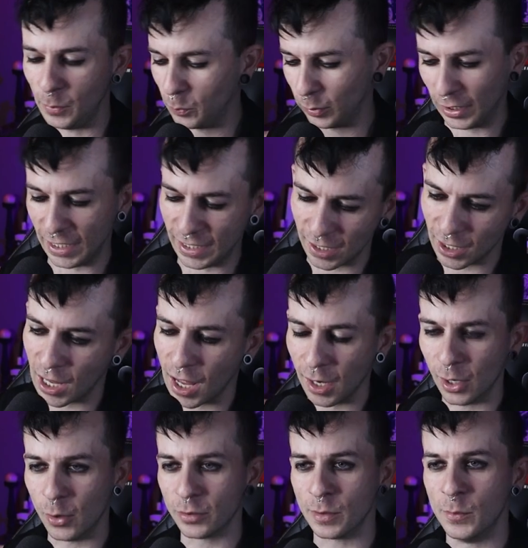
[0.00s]
play
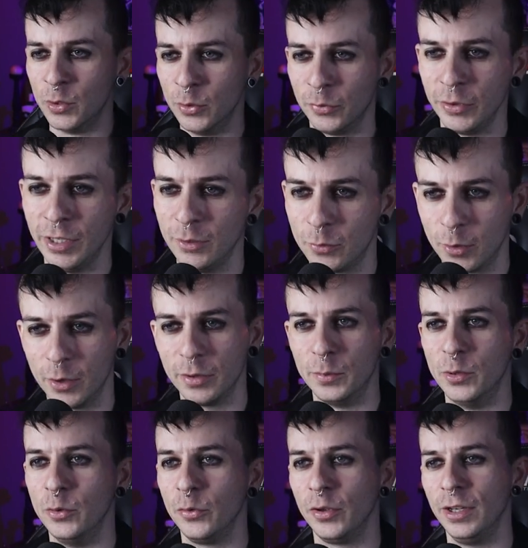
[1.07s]
along the movie throughout the
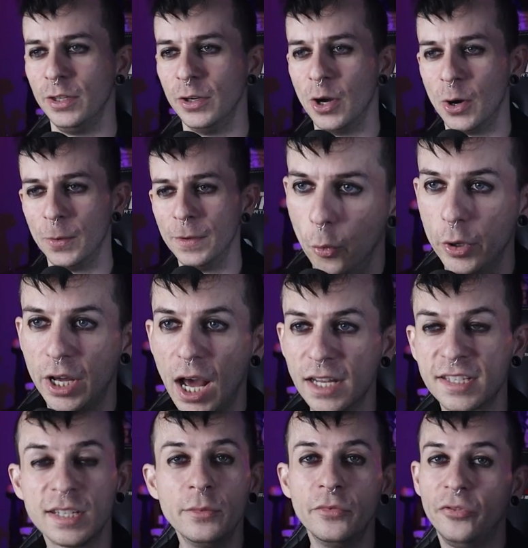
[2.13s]
movie you know we got
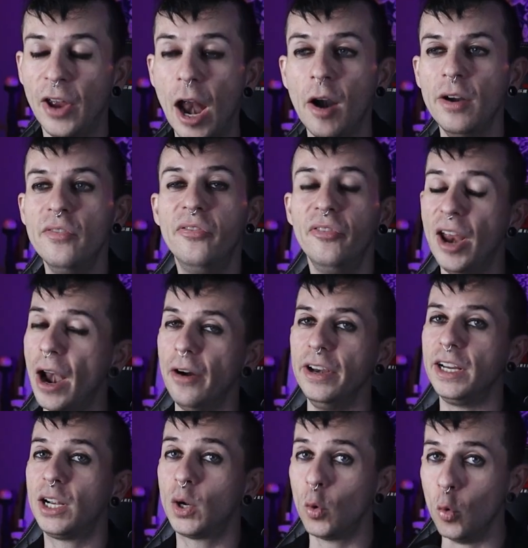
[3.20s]
some very
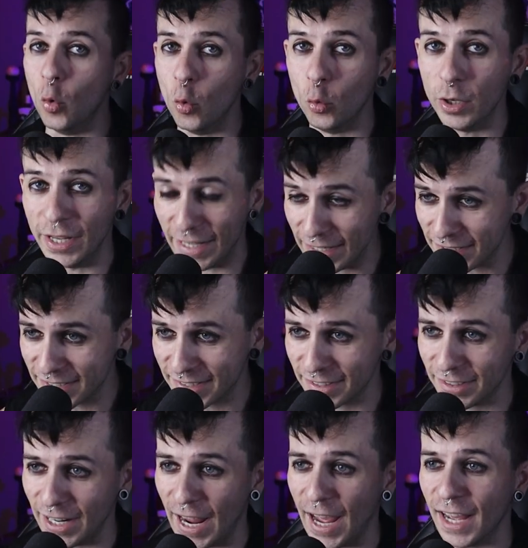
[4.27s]
very cool
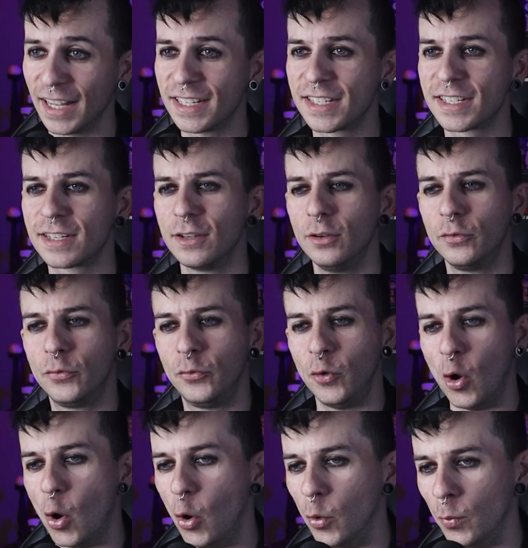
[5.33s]
easter eggs
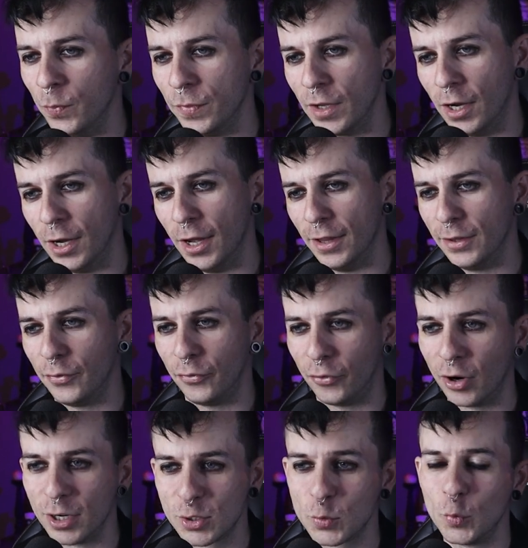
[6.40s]
from uh, the
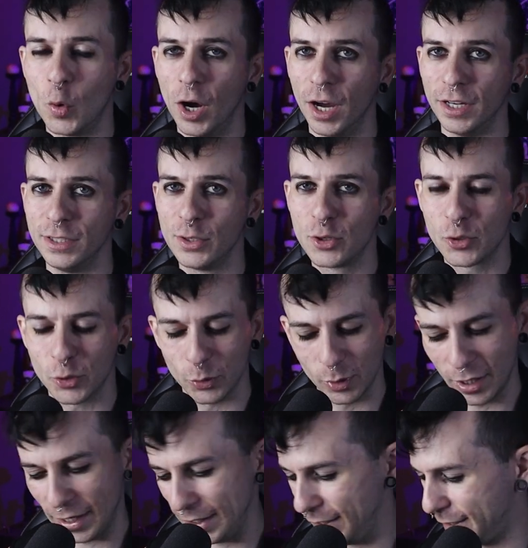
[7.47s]
first one. So
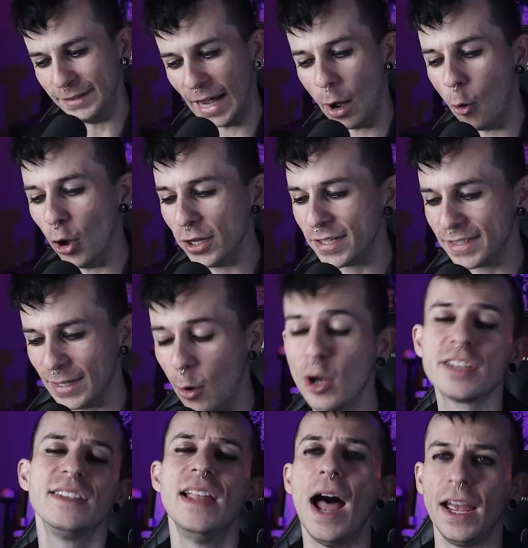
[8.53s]
like that was that
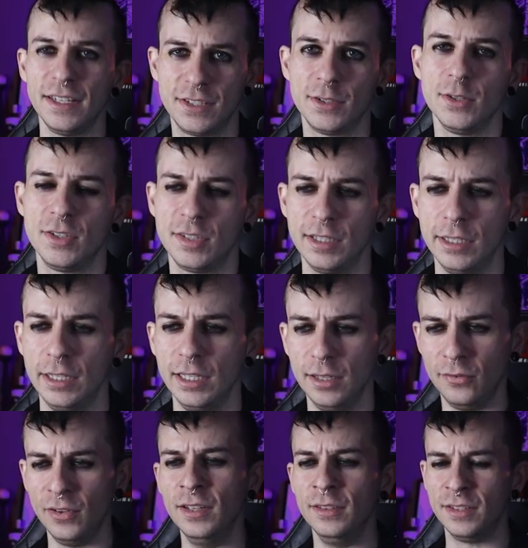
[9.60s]
was nice to see.
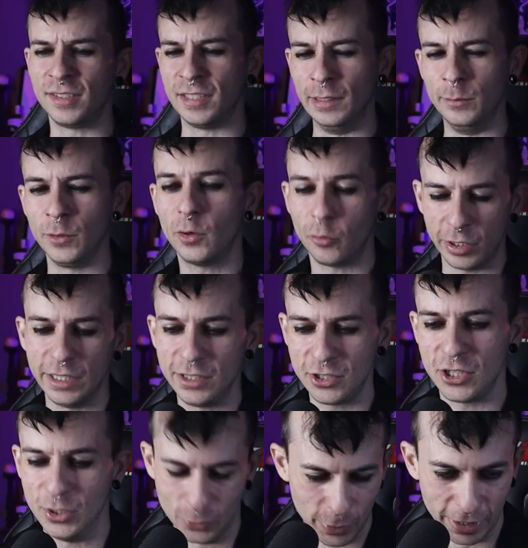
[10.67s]
Even some
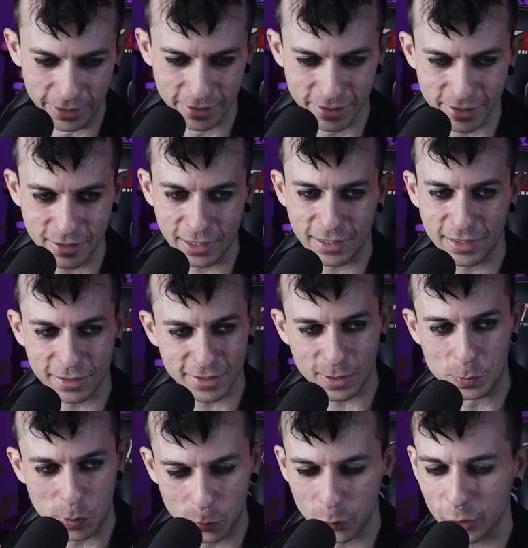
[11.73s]
cringy ones like there's
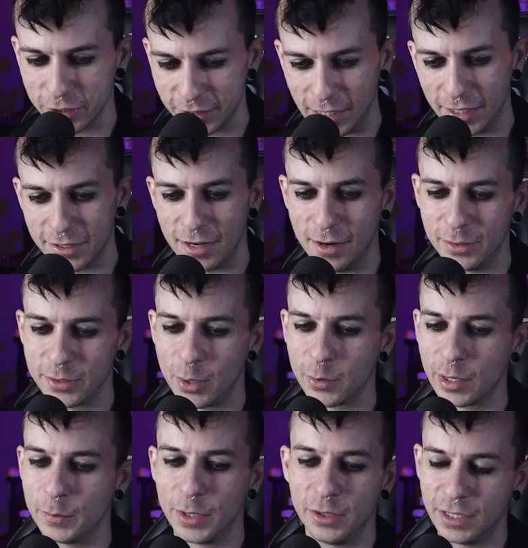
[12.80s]
some people are, are, are
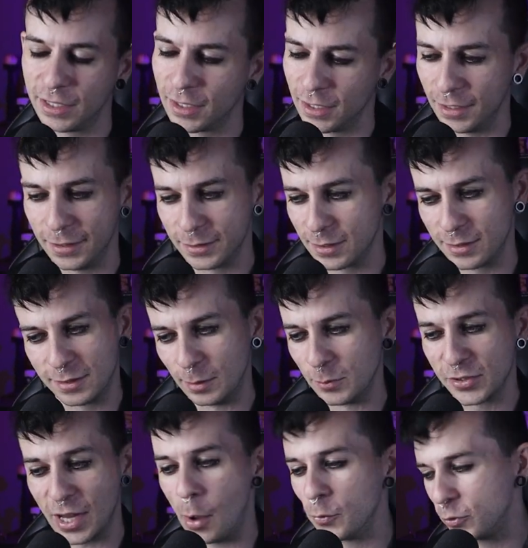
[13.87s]
talking about like uh, some
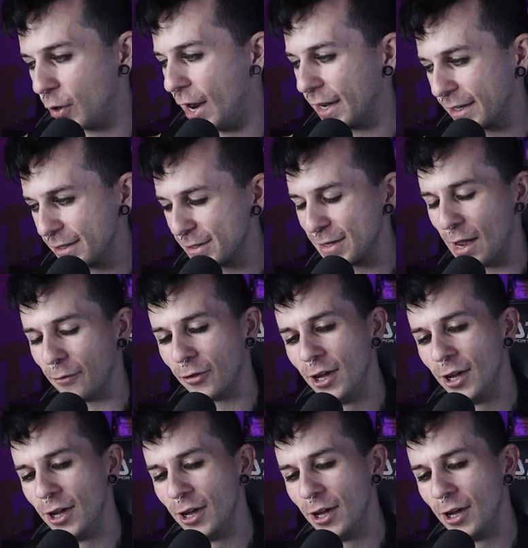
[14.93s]
soundtrack and stuff.